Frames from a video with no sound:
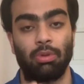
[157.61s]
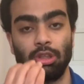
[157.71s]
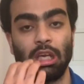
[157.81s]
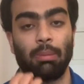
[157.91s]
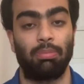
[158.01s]

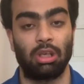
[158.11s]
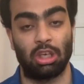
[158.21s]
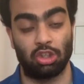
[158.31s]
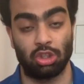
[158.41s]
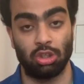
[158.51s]
The
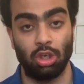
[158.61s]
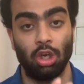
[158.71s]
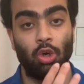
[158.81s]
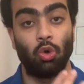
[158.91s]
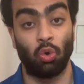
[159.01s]
application
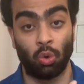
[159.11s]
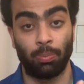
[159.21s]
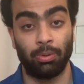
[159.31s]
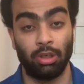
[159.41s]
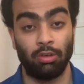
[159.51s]

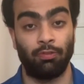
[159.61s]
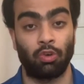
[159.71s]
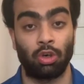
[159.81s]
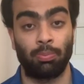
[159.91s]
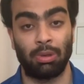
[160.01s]
open
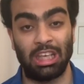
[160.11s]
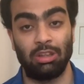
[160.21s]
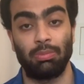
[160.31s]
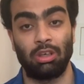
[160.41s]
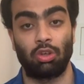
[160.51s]
for
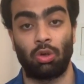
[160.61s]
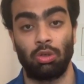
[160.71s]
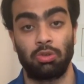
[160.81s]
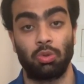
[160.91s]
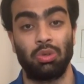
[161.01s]
placements
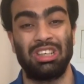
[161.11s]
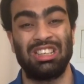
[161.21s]
also